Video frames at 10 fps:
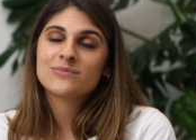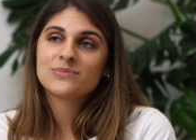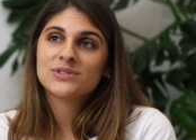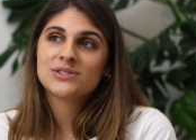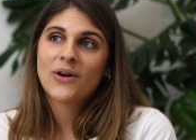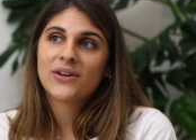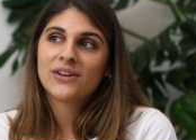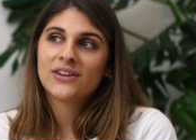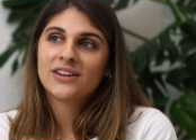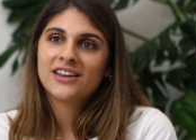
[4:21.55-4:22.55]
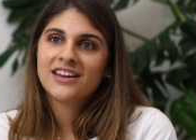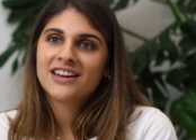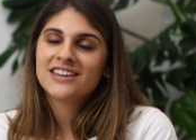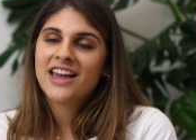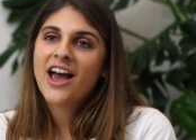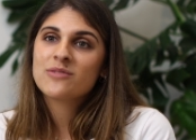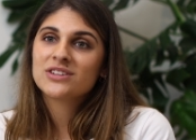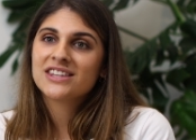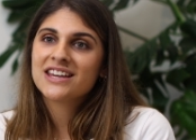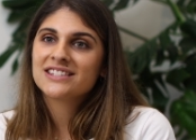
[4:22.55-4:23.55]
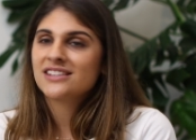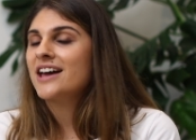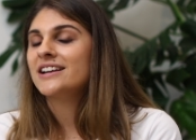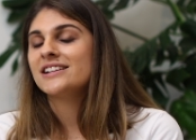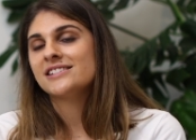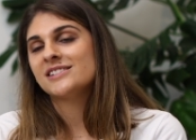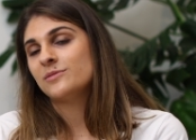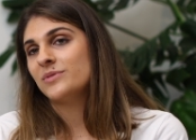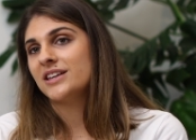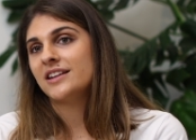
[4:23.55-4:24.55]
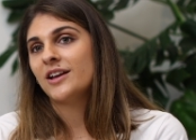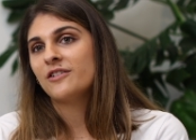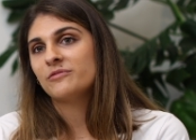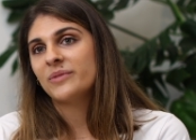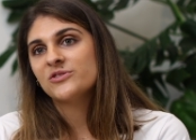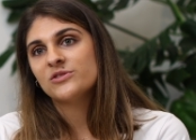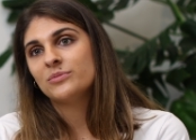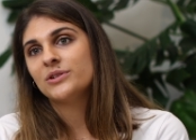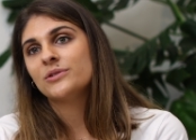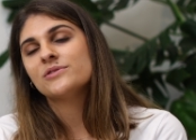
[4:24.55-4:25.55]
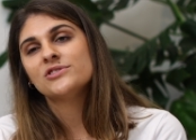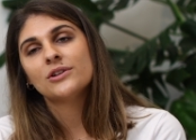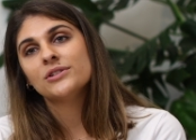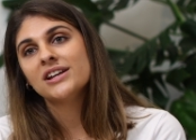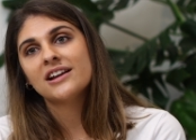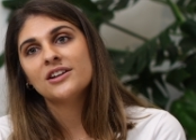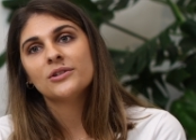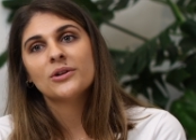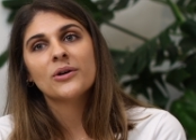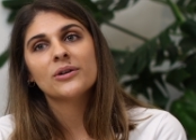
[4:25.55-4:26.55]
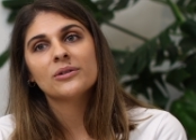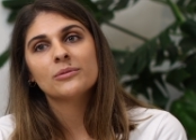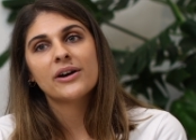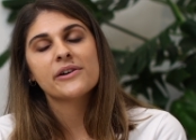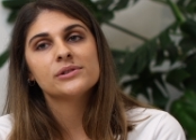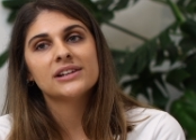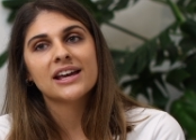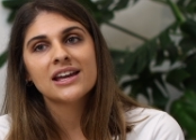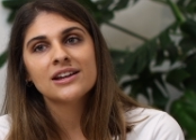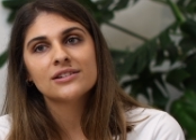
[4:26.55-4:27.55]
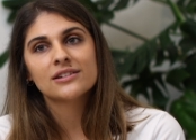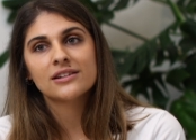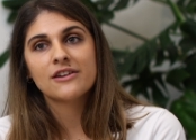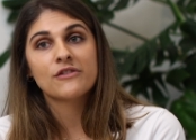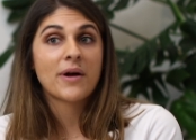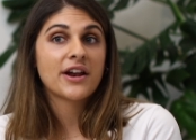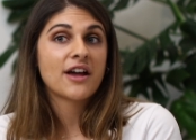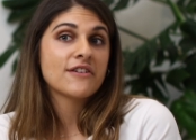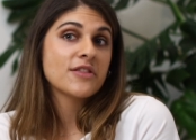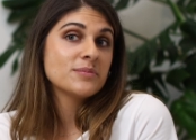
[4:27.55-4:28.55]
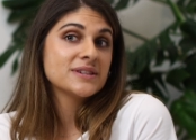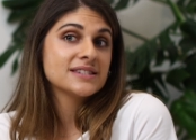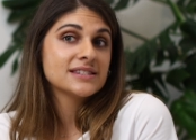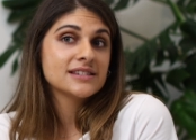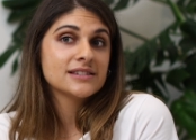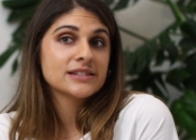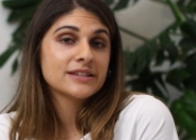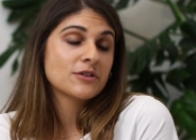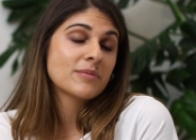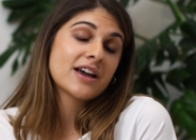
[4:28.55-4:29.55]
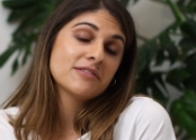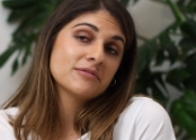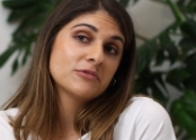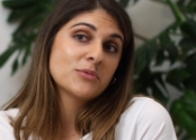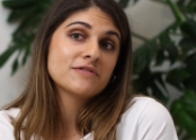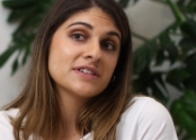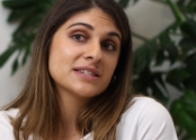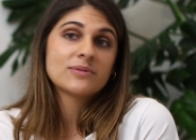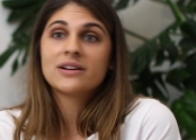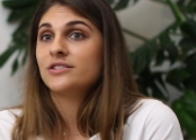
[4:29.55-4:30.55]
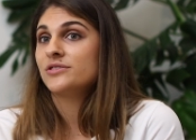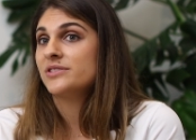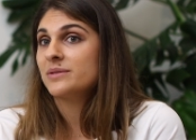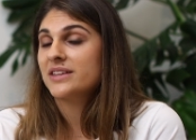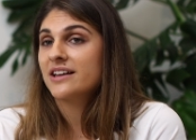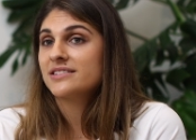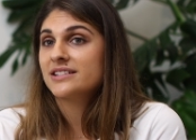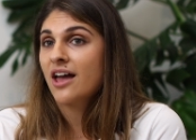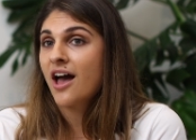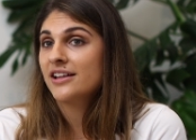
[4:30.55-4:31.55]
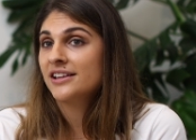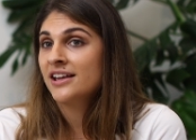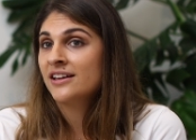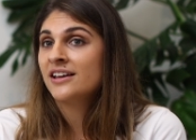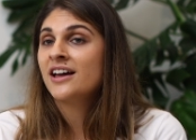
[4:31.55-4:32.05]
So yeah, I'm really excited. It's just the beginning of my entrepreneurial journey and I don't know where it'll lead, if I might have other businesses, if I might remove this one and do something else entirely.